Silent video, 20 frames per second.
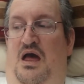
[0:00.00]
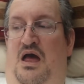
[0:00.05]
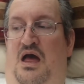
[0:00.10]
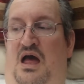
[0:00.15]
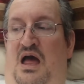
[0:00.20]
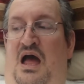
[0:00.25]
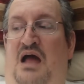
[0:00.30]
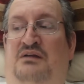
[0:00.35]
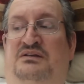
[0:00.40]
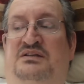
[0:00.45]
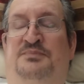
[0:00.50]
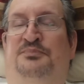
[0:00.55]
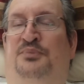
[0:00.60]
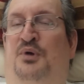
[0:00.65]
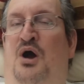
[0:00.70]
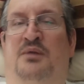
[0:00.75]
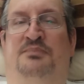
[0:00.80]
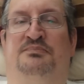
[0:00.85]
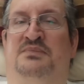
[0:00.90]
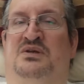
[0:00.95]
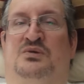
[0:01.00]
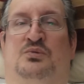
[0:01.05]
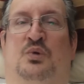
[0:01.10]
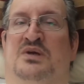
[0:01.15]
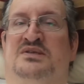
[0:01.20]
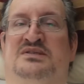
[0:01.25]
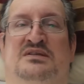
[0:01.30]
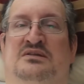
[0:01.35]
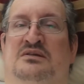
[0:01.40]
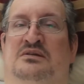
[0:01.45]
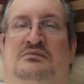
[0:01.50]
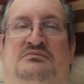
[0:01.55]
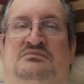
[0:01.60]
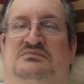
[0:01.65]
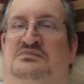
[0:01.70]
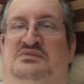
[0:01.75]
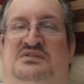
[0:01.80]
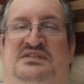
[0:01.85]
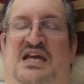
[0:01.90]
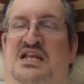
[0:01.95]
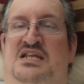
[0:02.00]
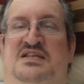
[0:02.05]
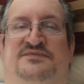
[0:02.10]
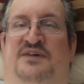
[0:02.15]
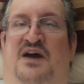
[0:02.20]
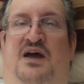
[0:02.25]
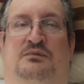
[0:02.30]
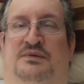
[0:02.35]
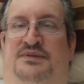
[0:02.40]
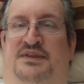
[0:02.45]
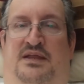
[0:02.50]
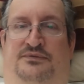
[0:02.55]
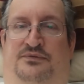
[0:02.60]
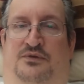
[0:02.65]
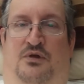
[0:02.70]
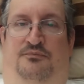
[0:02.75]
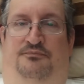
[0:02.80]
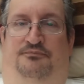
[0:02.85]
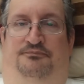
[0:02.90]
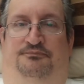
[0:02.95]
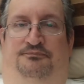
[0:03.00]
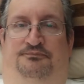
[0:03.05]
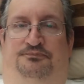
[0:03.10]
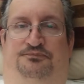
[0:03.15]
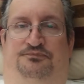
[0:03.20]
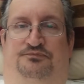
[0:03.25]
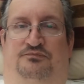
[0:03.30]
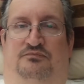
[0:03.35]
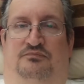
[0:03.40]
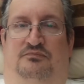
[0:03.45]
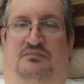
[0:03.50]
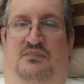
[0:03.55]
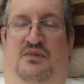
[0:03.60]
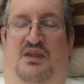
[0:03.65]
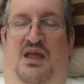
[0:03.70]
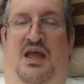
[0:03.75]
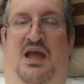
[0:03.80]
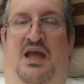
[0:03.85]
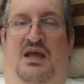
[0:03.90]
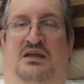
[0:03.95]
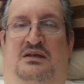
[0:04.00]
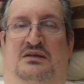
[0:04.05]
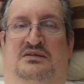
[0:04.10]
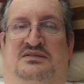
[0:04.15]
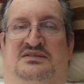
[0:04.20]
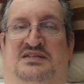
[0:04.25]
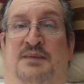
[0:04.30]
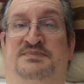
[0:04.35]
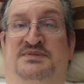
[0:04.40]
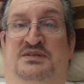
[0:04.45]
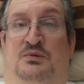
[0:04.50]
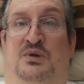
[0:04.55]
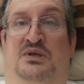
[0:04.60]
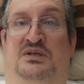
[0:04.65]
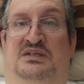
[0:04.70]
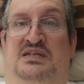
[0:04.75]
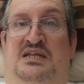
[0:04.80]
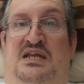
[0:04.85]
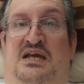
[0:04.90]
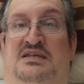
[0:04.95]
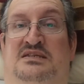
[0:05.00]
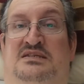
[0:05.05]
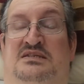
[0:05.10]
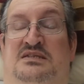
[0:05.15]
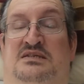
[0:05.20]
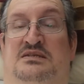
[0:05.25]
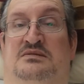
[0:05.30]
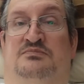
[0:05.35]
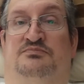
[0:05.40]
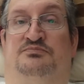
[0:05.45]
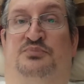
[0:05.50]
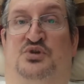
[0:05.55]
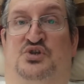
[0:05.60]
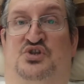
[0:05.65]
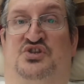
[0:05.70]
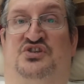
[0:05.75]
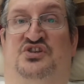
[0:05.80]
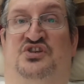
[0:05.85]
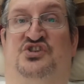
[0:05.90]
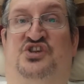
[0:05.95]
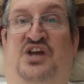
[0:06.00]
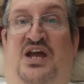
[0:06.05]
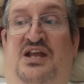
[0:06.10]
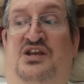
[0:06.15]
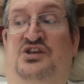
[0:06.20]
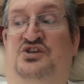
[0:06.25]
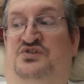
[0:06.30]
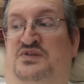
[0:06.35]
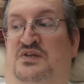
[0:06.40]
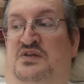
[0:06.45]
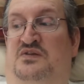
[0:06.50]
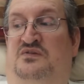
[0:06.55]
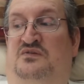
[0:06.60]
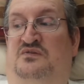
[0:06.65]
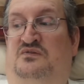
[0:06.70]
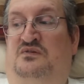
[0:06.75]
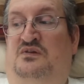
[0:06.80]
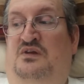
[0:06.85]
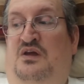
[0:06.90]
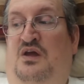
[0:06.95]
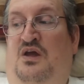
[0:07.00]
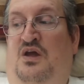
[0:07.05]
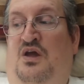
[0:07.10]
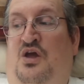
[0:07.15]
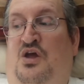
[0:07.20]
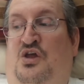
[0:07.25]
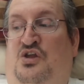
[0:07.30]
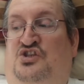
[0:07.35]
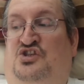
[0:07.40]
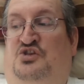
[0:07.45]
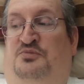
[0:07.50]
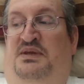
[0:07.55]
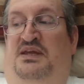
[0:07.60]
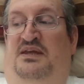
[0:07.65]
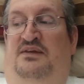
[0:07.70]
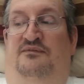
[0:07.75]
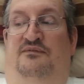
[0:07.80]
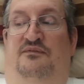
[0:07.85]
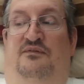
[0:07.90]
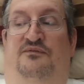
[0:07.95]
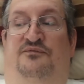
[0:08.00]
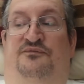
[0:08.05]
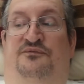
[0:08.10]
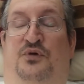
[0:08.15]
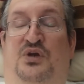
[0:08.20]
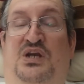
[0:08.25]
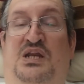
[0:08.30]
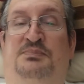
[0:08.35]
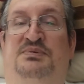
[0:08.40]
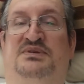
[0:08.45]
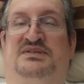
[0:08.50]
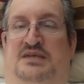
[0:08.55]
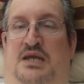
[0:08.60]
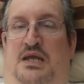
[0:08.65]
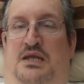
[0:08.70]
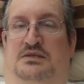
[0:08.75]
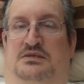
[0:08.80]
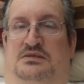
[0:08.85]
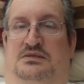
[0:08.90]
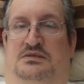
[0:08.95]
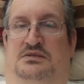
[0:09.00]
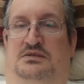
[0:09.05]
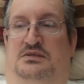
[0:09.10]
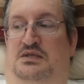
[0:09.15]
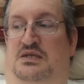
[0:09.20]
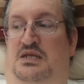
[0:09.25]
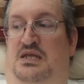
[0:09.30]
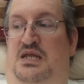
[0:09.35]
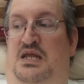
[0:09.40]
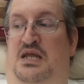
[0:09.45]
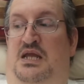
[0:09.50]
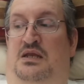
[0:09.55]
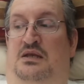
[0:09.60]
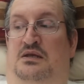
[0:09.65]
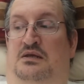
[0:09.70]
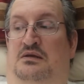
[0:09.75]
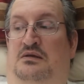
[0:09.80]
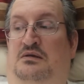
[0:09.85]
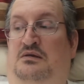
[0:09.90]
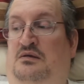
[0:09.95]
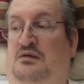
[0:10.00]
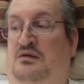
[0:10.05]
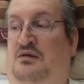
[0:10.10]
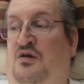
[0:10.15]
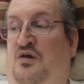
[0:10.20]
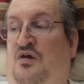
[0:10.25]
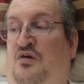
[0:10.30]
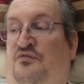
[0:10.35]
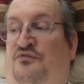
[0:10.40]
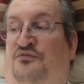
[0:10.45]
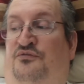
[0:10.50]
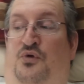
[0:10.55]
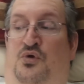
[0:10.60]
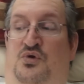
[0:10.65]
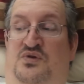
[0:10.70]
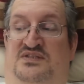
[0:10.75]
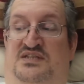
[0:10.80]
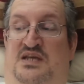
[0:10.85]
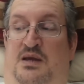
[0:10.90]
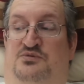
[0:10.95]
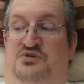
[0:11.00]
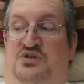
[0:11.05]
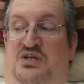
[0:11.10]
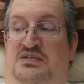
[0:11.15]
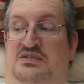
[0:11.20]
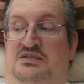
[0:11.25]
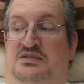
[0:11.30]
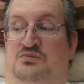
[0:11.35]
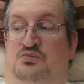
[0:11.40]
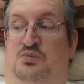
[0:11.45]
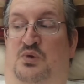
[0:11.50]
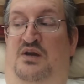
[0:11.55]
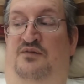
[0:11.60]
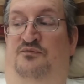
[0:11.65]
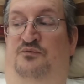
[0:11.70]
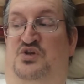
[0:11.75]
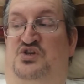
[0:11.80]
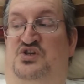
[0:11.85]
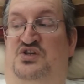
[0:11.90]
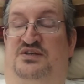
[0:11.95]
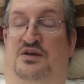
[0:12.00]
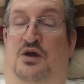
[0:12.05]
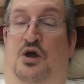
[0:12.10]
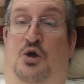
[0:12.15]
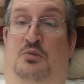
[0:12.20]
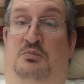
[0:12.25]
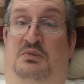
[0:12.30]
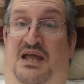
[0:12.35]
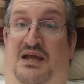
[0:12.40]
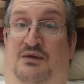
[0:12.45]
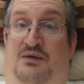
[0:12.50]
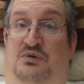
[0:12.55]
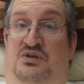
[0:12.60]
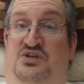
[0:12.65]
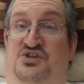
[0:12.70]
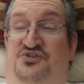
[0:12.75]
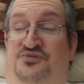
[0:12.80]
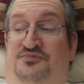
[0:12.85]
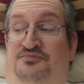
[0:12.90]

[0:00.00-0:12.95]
Our department wasn't satisfied with that though, and subsequently has pushed to change this to be 40% in 4 subjects, one of which is a home language,